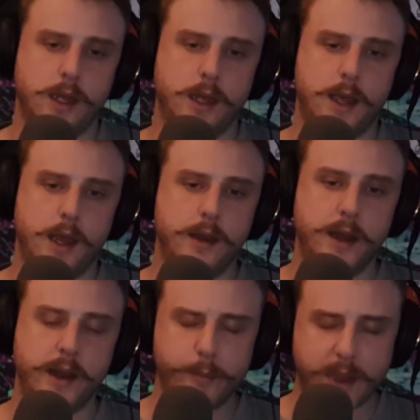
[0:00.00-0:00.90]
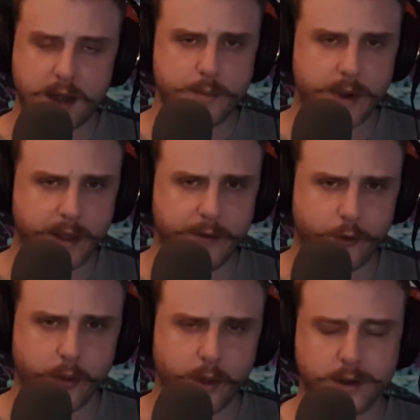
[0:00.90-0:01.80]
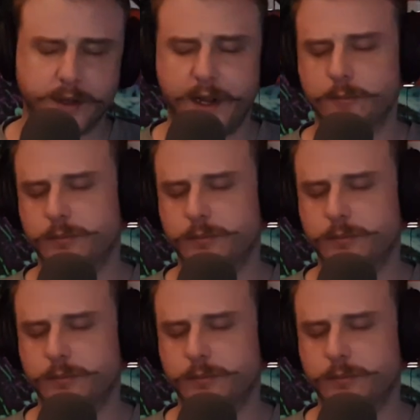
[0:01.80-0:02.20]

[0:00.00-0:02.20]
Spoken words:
And it impacted my life for a long time.